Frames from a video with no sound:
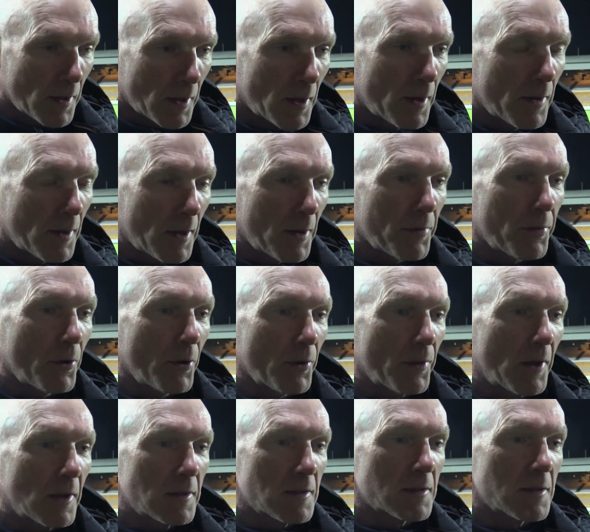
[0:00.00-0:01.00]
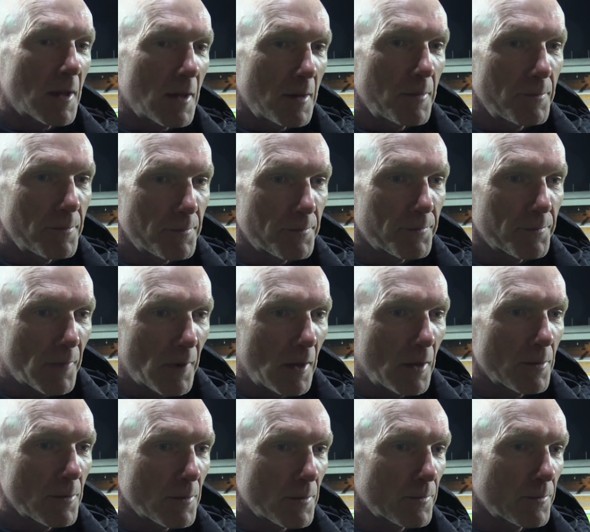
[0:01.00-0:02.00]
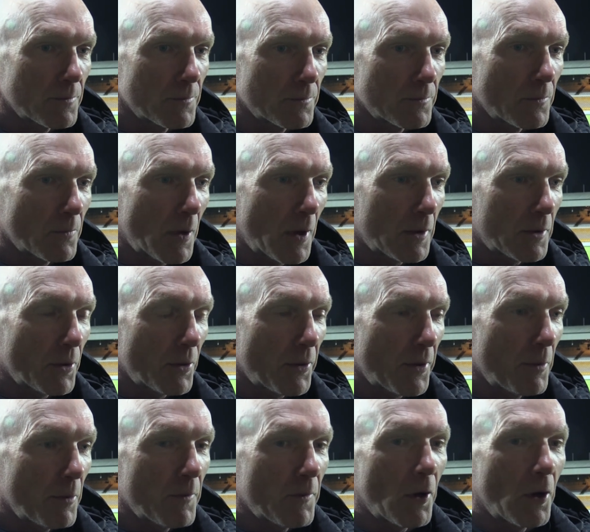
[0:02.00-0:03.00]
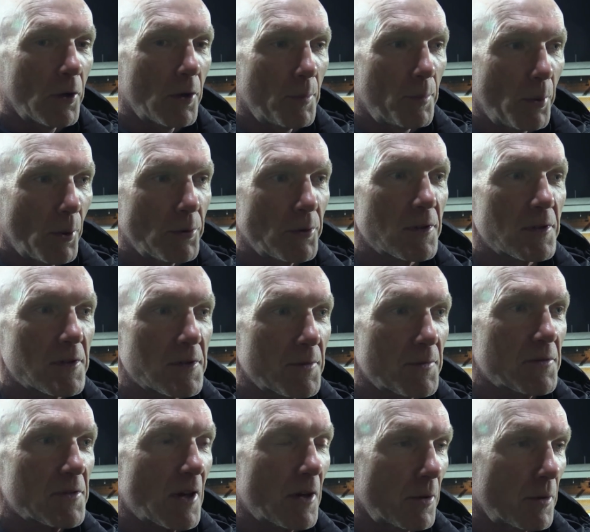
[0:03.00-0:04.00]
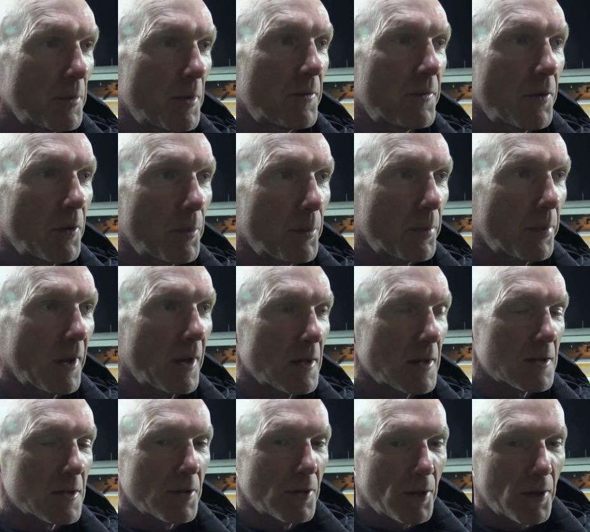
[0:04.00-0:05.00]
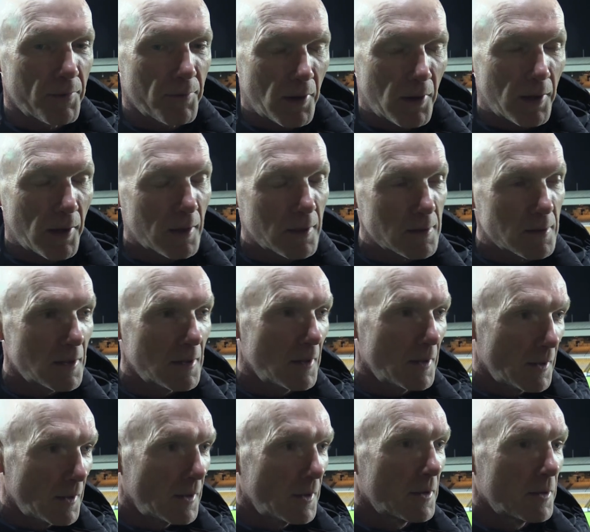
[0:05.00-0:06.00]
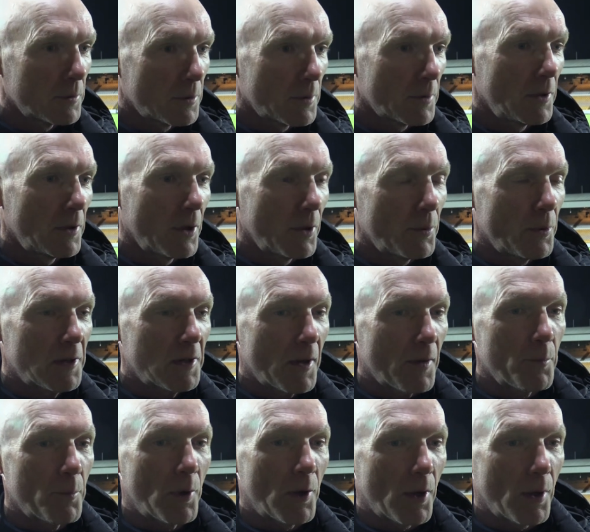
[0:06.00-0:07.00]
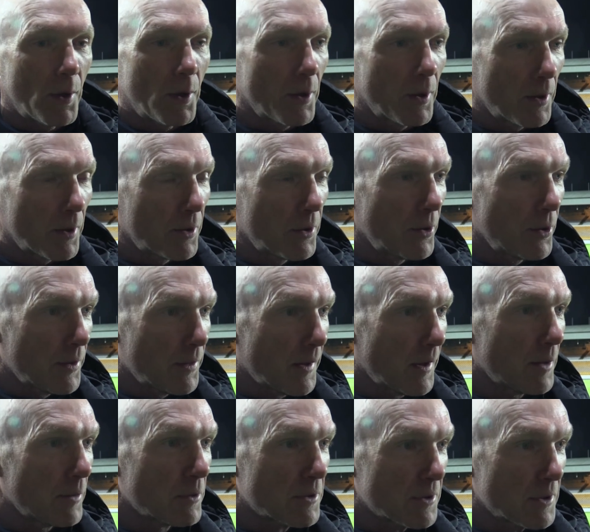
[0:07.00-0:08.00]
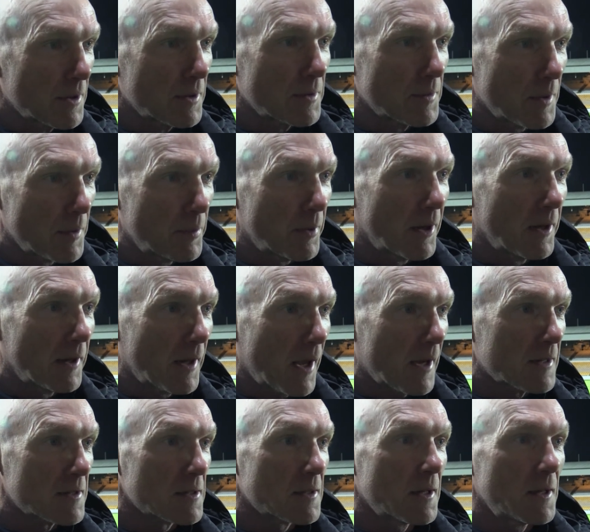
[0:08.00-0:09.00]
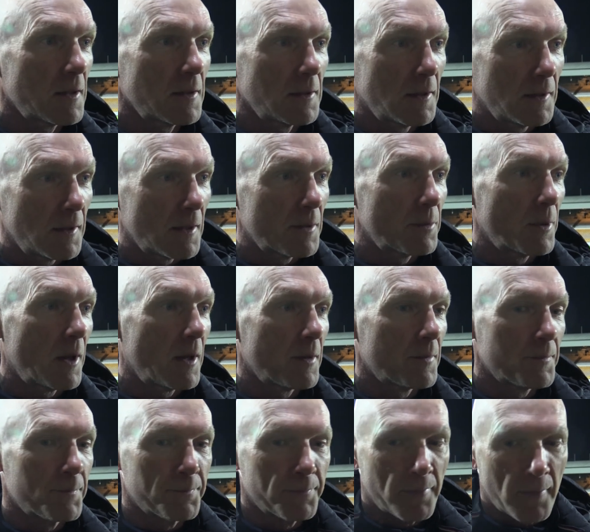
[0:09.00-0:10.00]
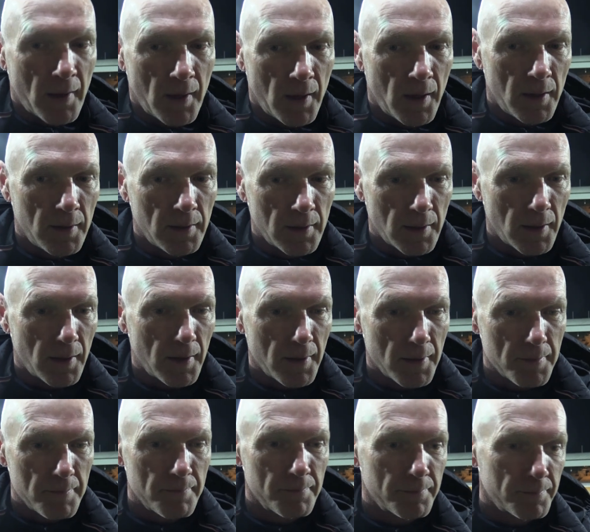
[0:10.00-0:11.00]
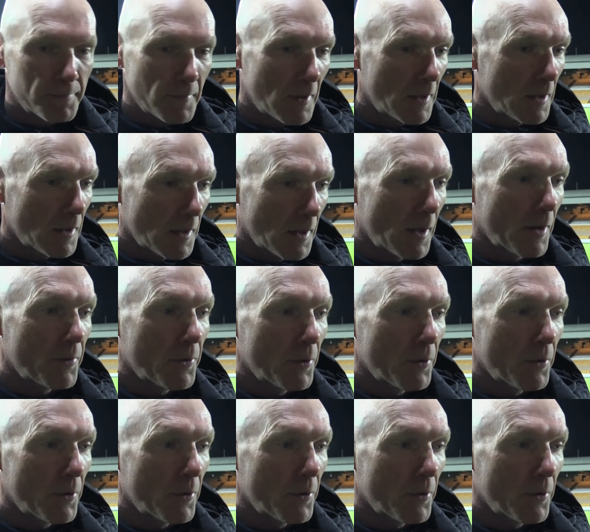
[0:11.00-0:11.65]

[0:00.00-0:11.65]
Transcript: I thought that I don't think we've got an abundance of central midfield players, so I felt that, you know, we'd give him a go in there, which he played at Exeter, and he did well. And I